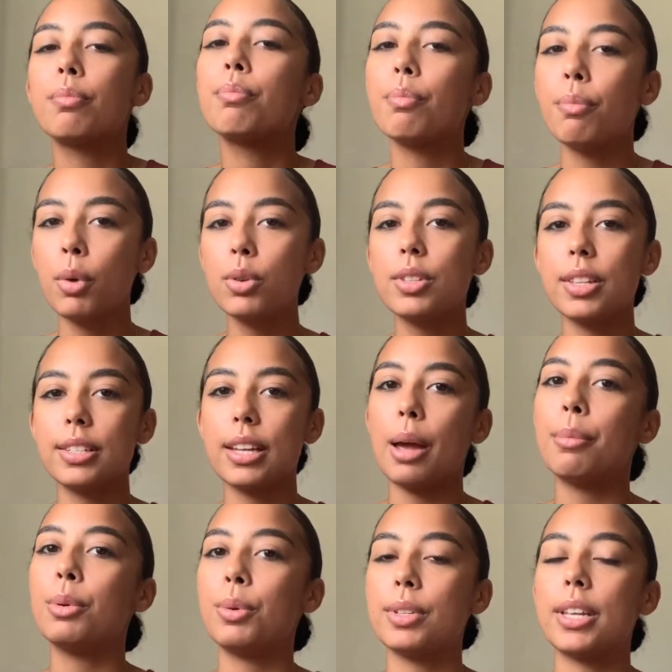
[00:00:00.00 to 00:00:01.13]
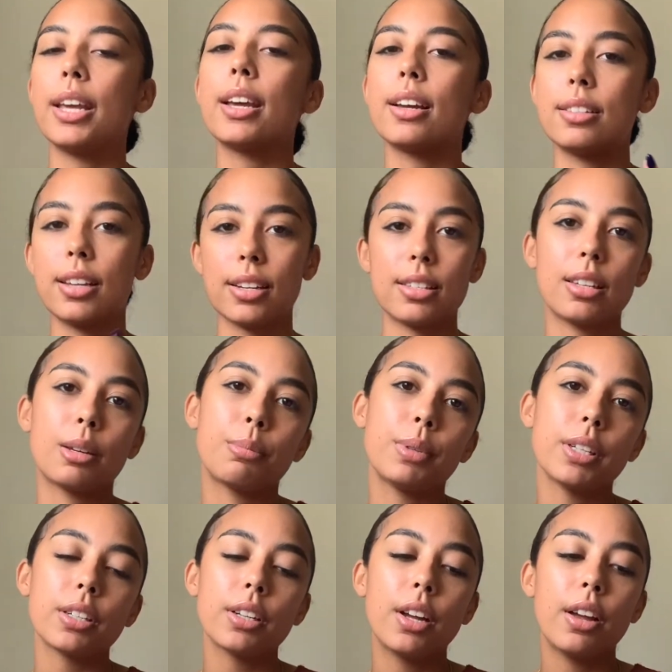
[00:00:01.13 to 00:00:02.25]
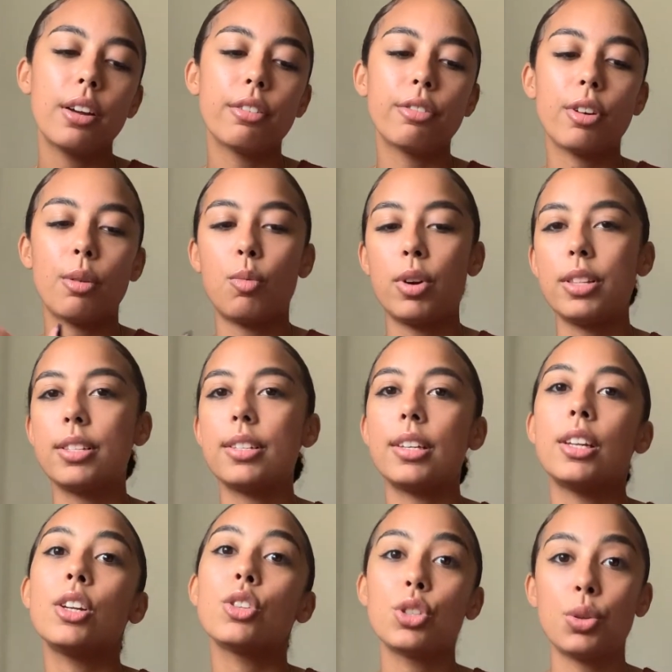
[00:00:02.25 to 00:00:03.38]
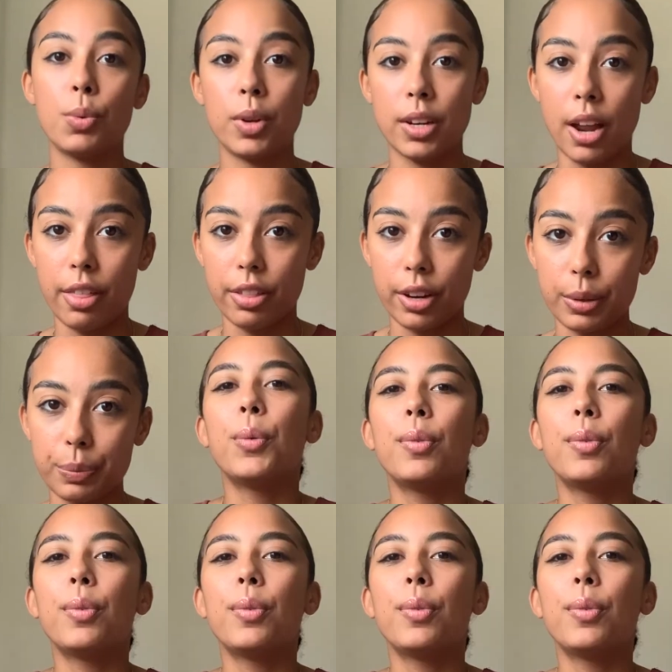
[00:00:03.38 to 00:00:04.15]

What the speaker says: Most of the time you will take a taxi Kabeer from one city to another.